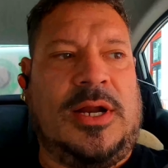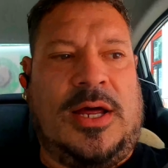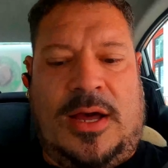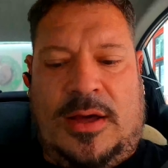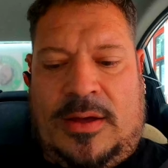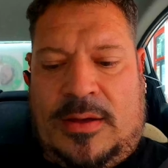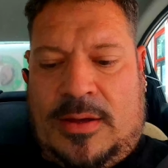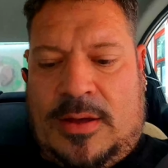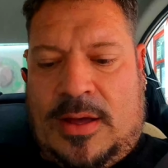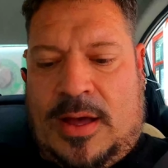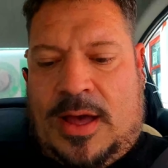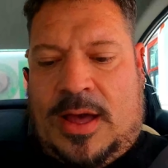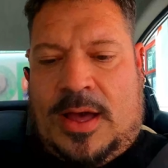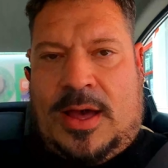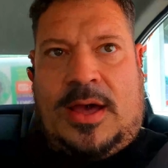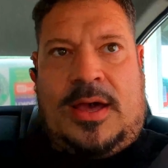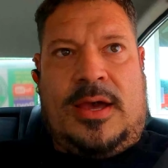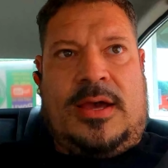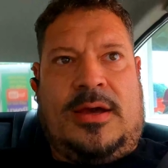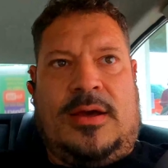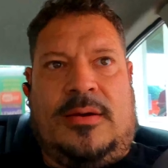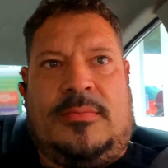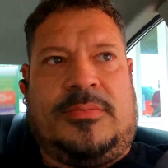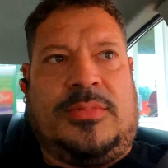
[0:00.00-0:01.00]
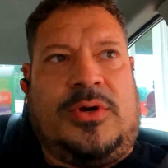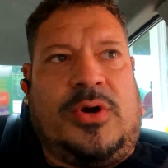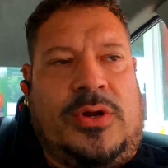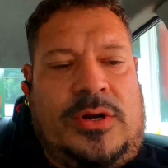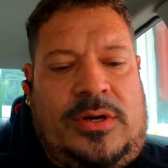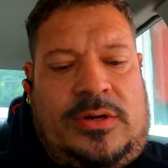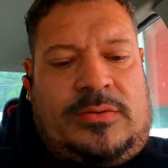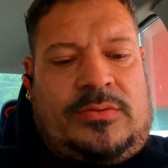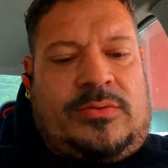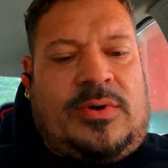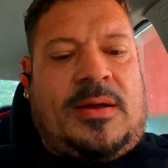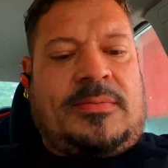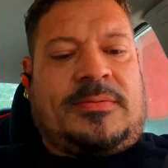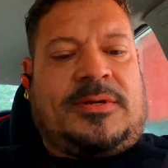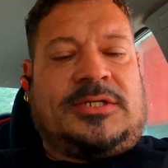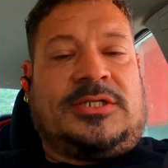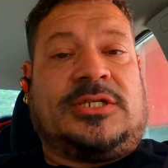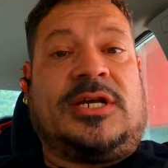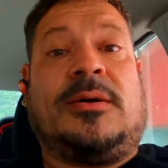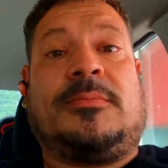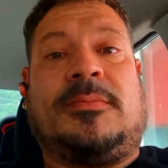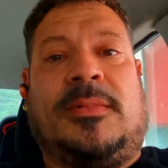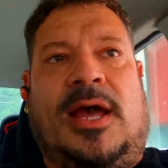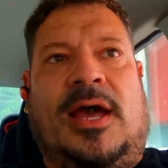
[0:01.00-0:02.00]
well, uh, I am gonna wrap
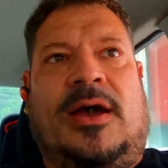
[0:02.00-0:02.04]
this up